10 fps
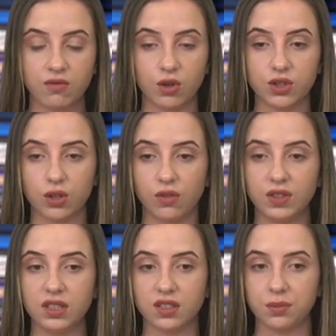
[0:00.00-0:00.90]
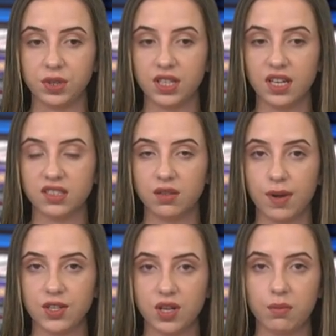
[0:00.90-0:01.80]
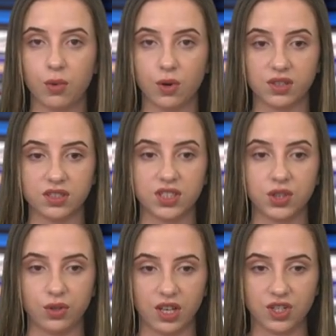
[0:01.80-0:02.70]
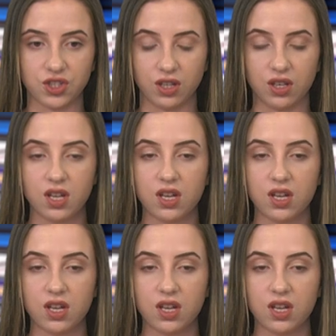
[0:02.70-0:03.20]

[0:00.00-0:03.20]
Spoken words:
for solving Armenia-Azerbaijan border situation.